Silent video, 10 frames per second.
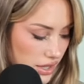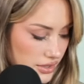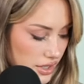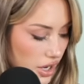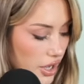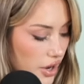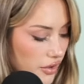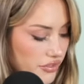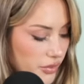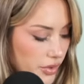to cut
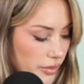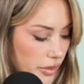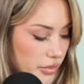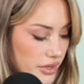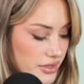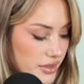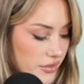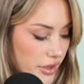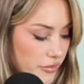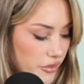off the remembrance
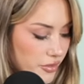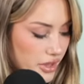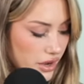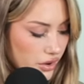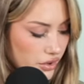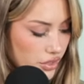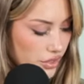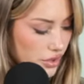of them from the earth.